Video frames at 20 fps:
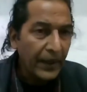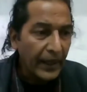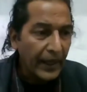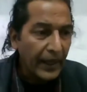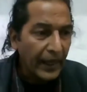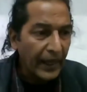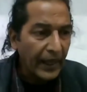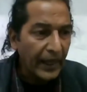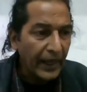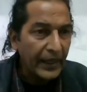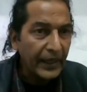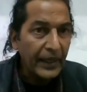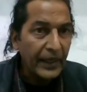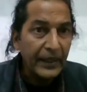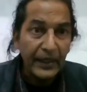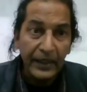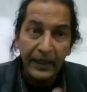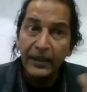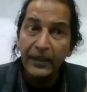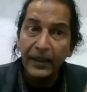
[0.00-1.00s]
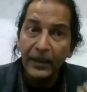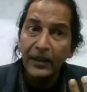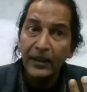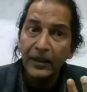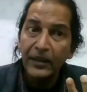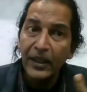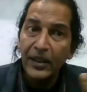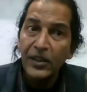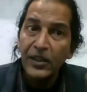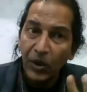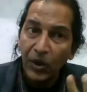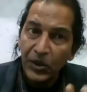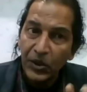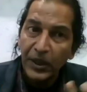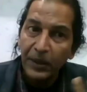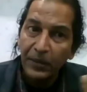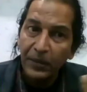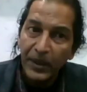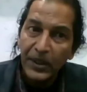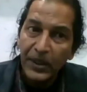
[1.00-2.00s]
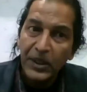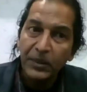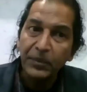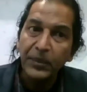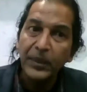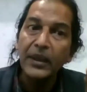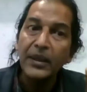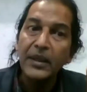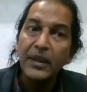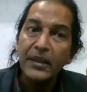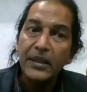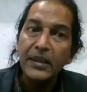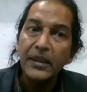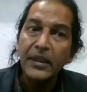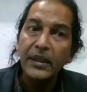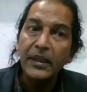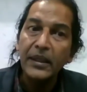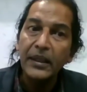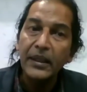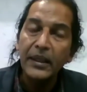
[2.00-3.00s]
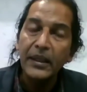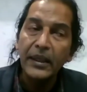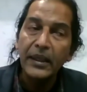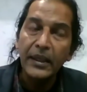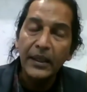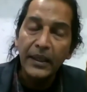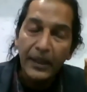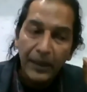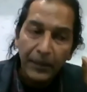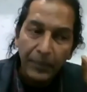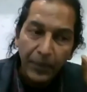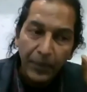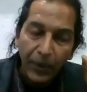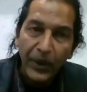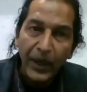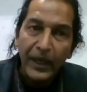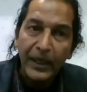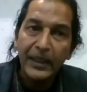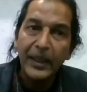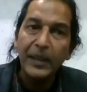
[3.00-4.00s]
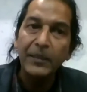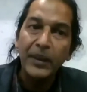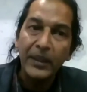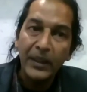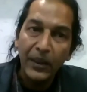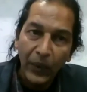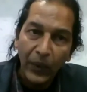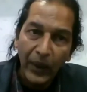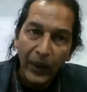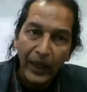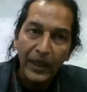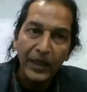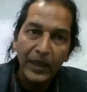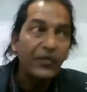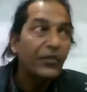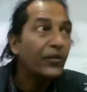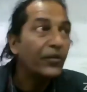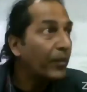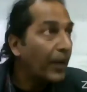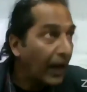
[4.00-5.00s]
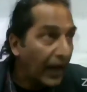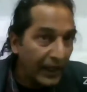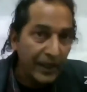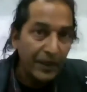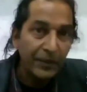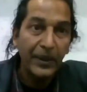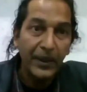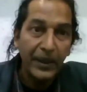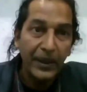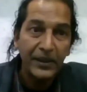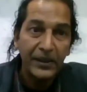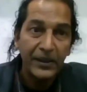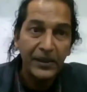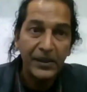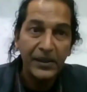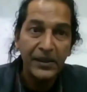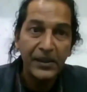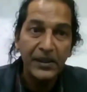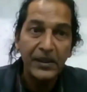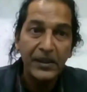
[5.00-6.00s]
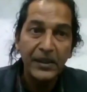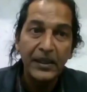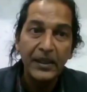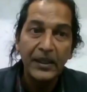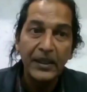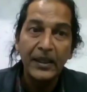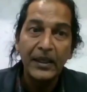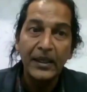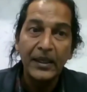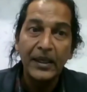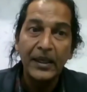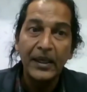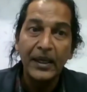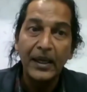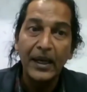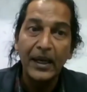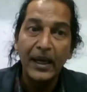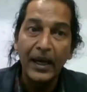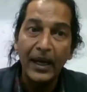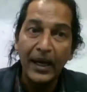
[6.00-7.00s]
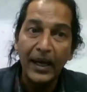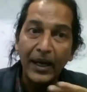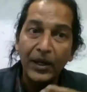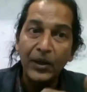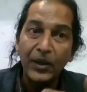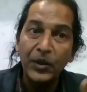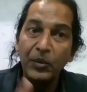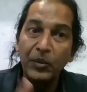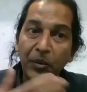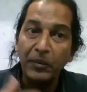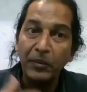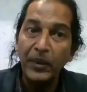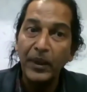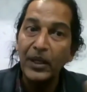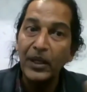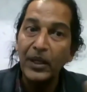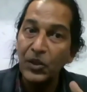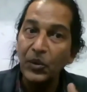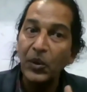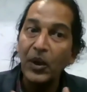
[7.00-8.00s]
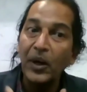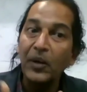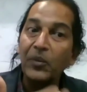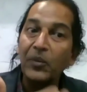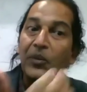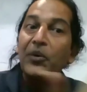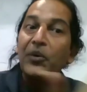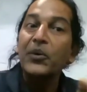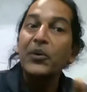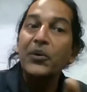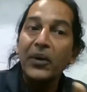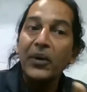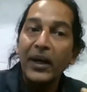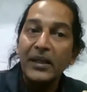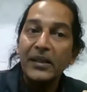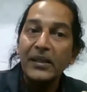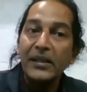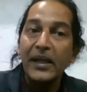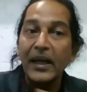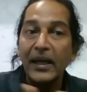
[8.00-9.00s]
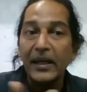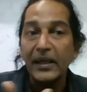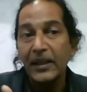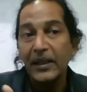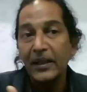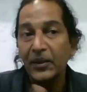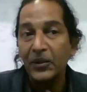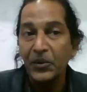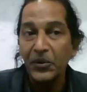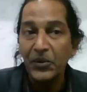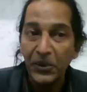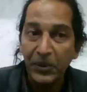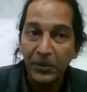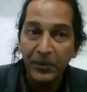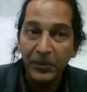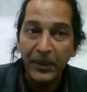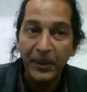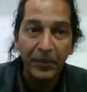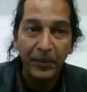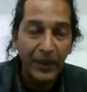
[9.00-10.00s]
And these toxic principles protect them in the wild from other predators. And human beings know how to neutralize that and consume them.